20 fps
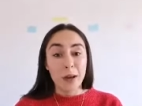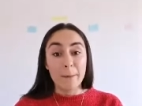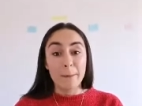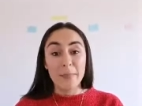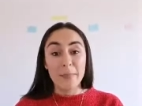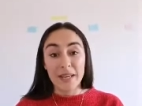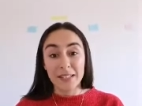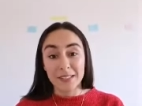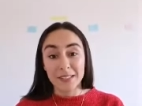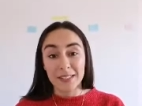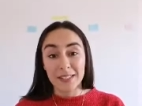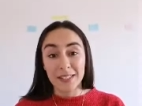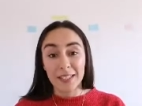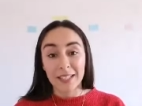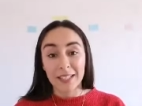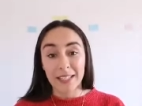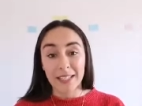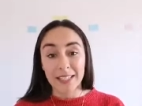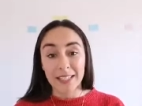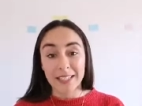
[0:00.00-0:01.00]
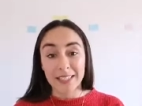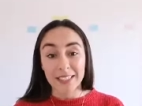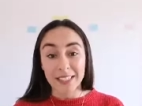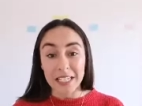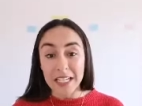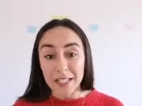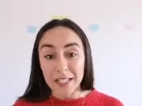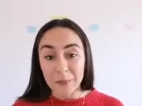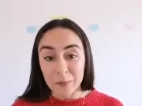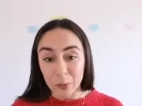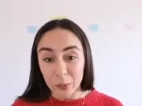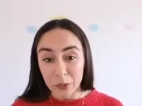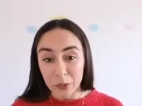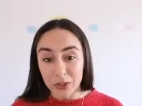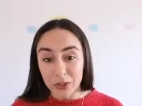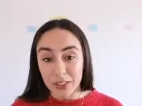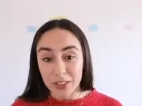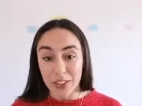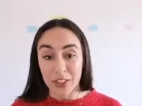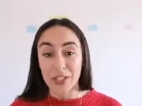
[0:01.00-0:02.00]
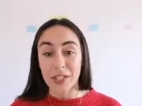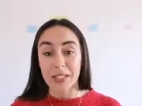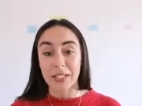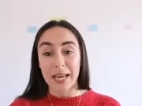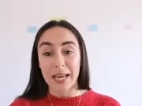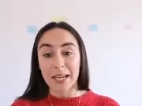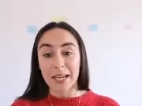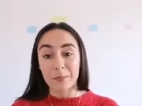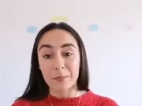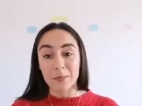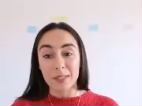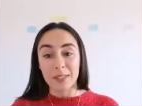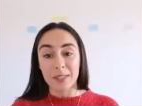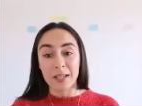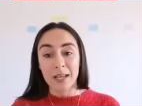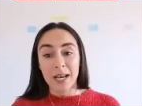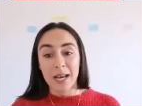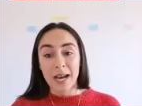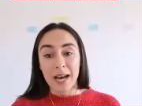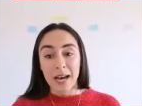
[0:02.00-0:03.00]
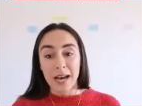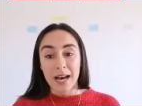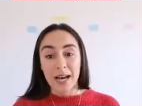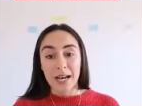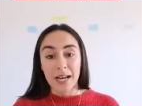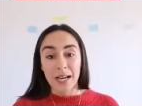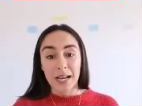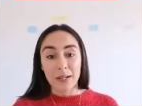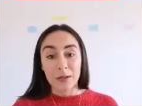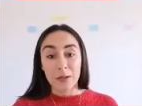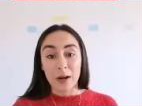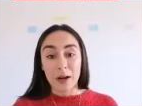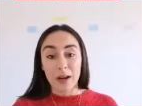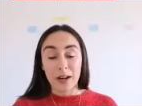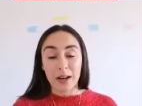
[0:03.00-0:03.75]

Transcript: missed his team bus to the games, and